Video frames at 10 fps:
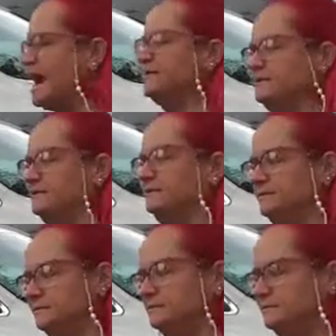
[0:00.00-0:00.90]
Satan
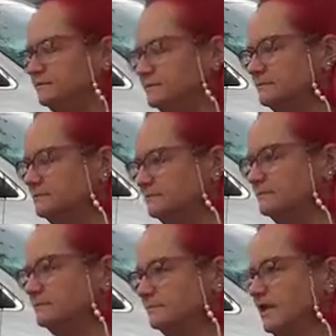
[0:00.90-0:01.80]

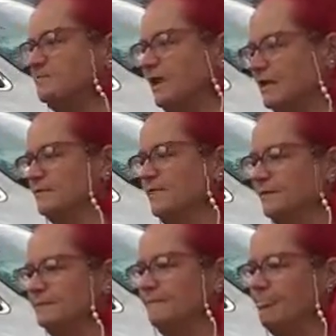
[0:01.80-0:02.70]
and follow me.